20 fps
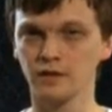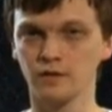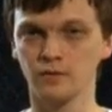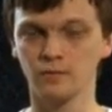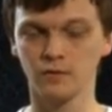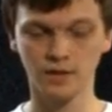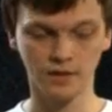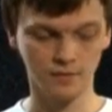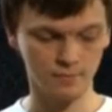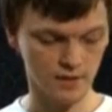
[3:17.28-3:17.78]

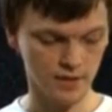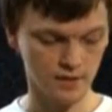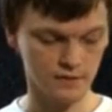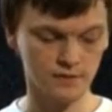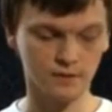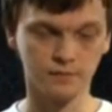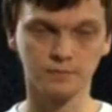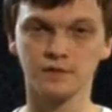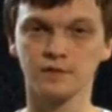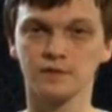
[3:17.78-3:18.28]
really made
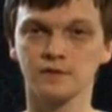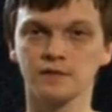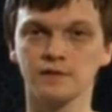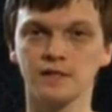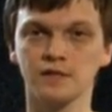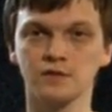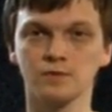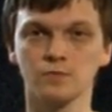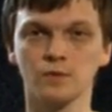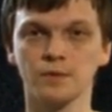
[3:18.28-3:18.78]
some
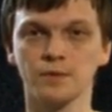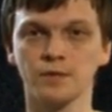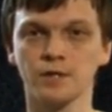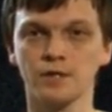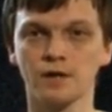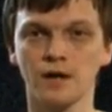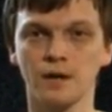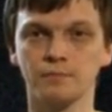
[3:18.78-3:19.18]
success with their